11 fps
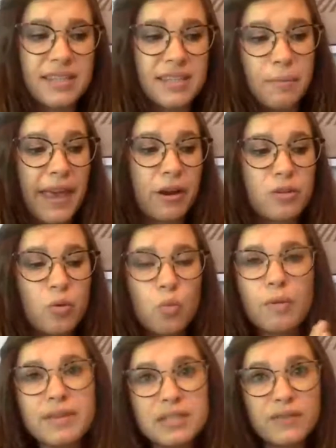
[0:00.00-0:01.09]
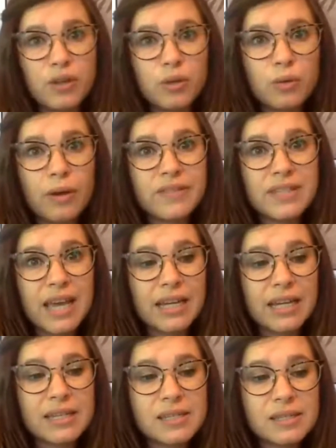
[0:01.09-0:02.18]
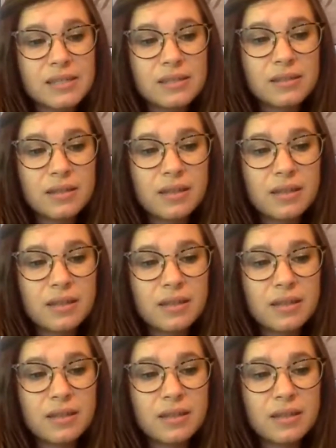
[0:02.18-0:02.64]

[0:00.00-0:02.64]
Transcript: compare the women's view of Titus